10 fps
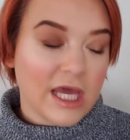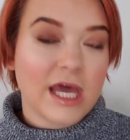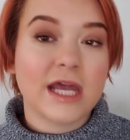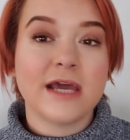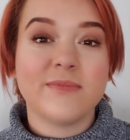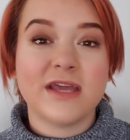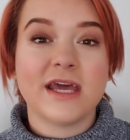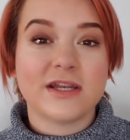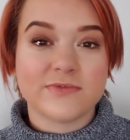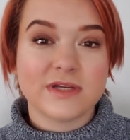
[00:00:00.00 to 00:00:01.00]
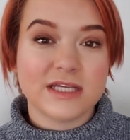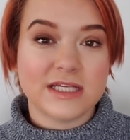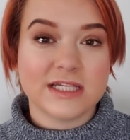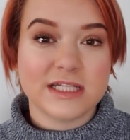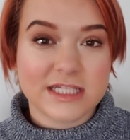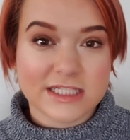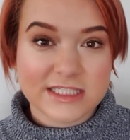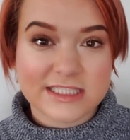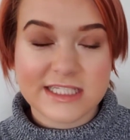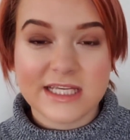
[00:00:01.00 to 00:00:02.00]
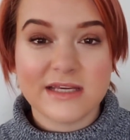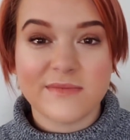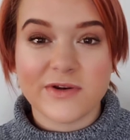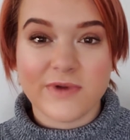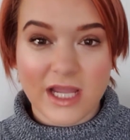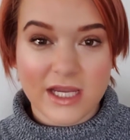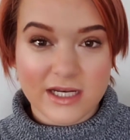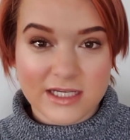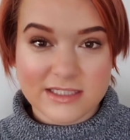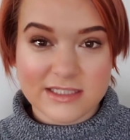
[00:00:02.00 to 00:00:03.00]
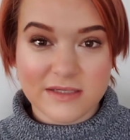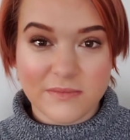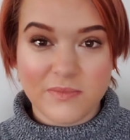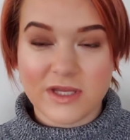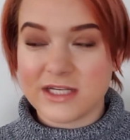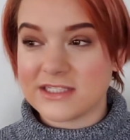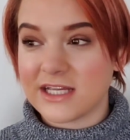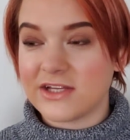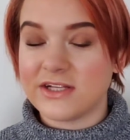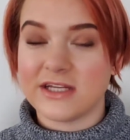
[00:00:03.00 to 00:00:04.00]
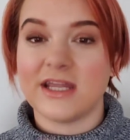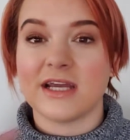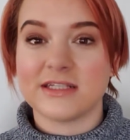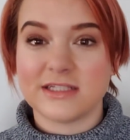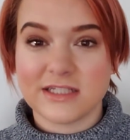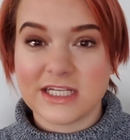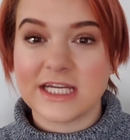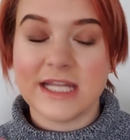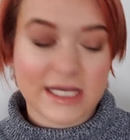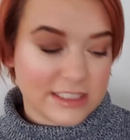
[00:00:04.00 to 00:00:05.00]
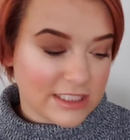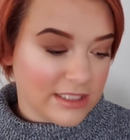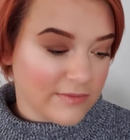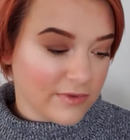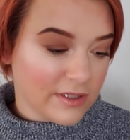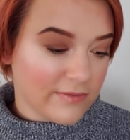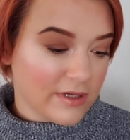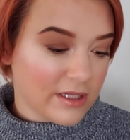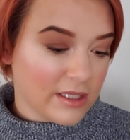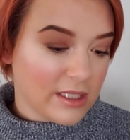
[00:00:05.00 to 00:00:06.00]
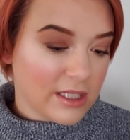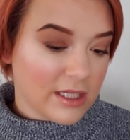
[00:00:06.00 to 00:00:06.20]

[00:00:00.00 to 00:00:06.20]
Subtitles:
And I began to really see him and recognize him because I could connect to him really well.